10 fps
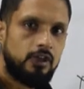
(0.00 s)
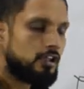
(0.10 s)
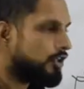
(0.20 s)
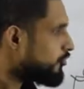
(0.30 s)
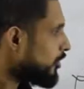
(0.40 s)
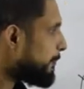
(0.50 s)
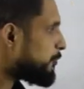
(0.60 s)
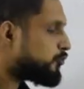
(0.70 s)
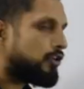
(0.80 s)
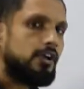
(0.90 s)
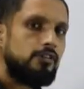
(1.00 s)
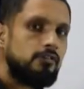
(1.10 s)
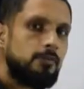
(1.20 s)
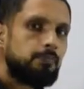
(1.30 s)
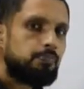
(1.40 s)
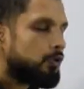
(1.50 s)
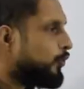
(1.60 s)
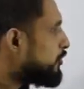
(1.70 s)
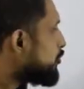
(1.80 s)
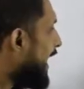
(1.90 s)
the substance
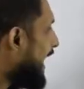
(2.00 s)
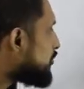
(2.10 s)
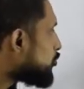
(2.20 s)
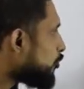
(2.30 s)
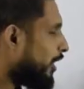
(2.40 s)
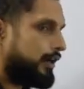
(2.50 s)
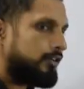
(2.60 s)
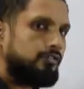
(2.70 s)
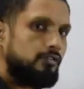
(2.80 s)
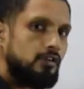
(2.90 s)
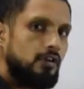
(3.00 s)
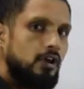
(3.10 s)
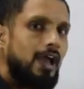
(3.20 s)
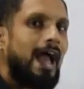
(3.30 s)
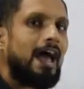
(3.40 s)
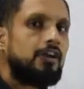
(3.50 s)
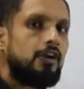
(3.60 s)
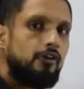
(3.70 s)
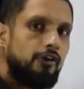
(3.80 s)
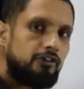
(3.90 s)
which attracts and
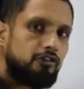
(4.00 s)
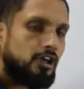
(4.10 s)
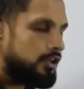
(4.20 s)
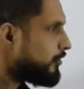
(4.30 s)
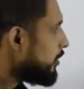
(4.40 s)
retains